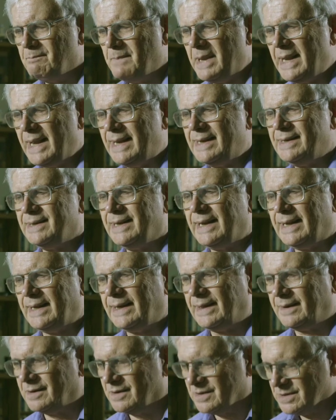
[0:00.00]
made
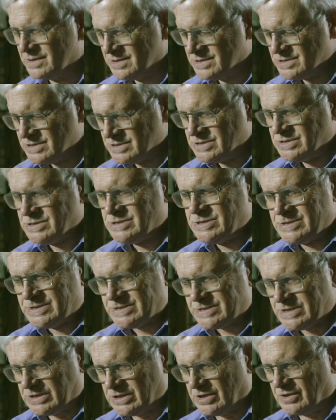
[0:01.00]
a
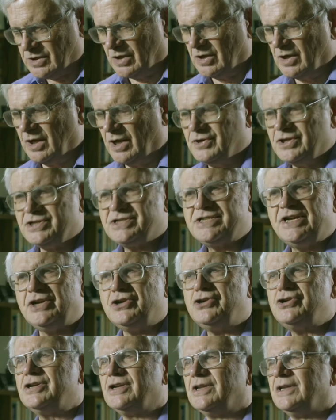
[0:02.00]

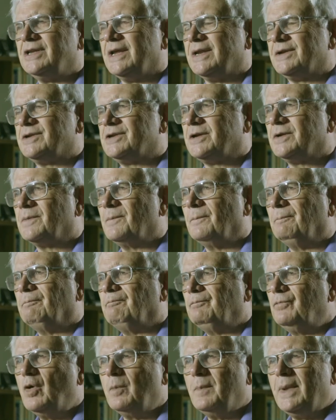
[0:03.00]
decision that
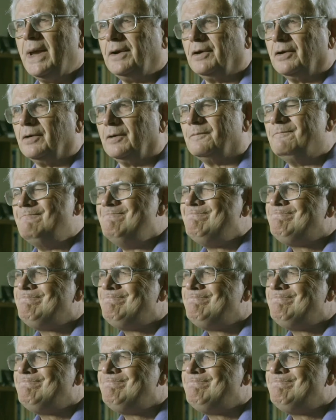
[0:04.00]
no matter,